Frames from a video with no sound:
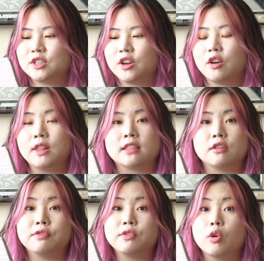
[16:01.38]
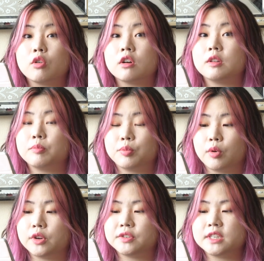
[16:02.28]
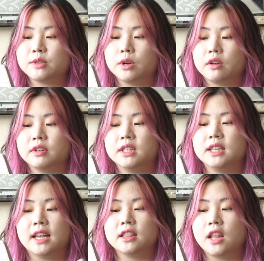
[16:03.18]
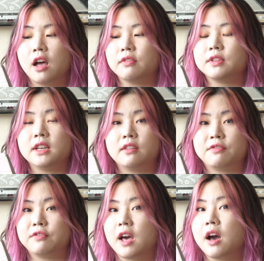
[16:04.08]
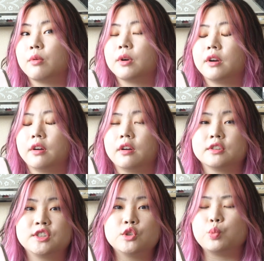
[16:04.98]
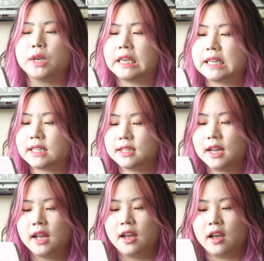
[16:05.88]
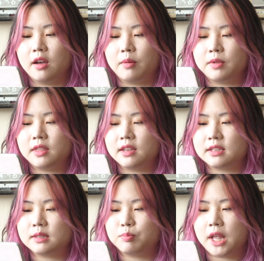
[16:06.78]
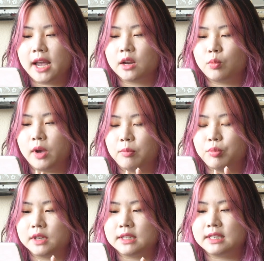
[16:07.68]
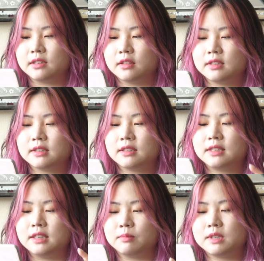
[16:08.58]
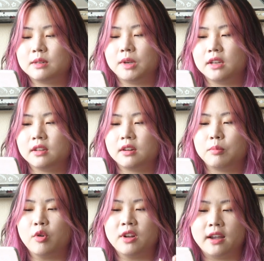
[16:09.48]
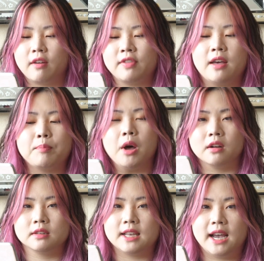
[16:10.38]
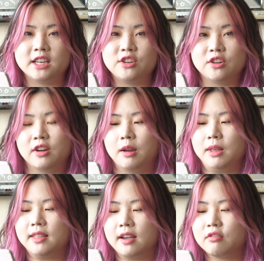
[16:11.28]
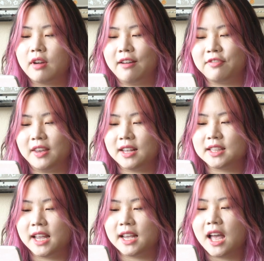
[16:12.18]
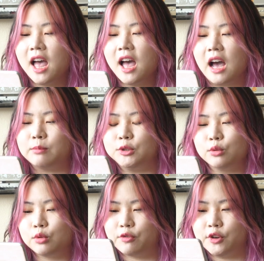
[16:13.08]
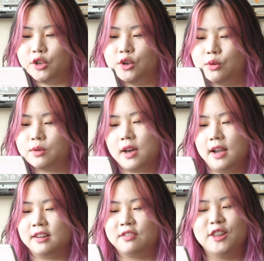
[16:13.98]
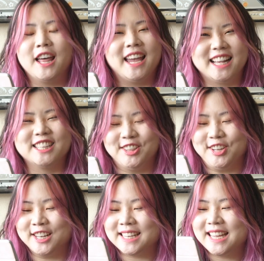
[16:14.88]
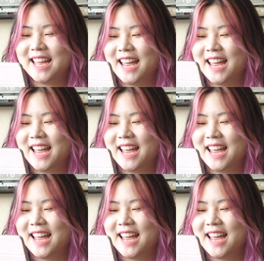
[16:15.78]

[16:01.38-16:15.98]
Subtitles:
you know, like the floral embroideries were really like lovely, flower, sweet. This black and white print still seems to be a little more like on that punk side, you know what I mean? That graphic, like I'm too cool for you kind of like look